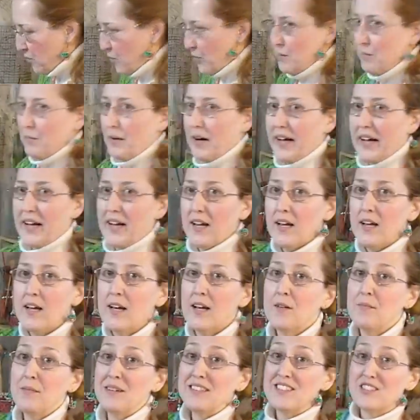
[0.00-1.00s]
when my,
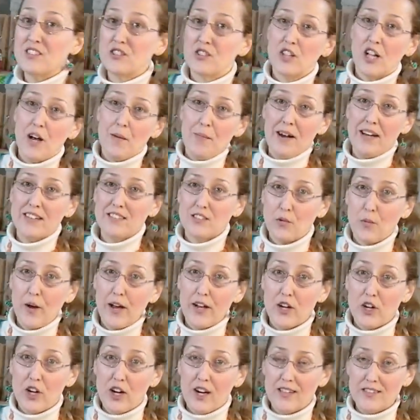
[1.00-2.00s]
my sister-in-law passed away
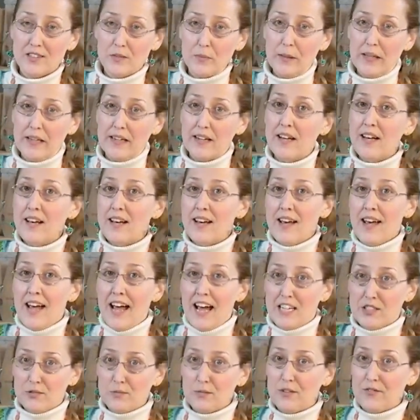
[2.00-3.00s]
and her husband
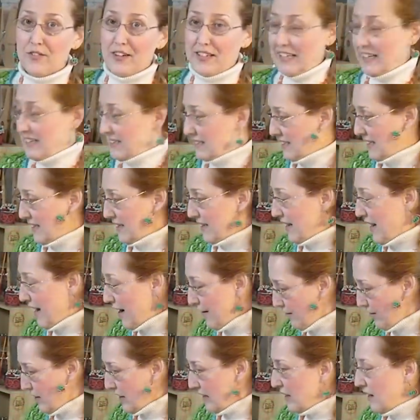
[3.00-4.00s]
asked me if I'd like to
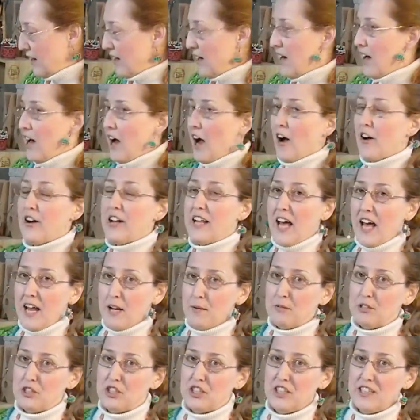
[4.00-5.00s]
have it. I already had
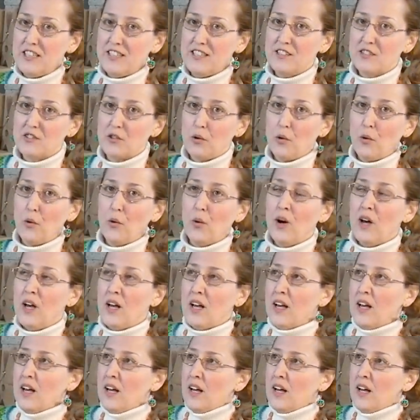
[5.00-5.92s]
a machine, so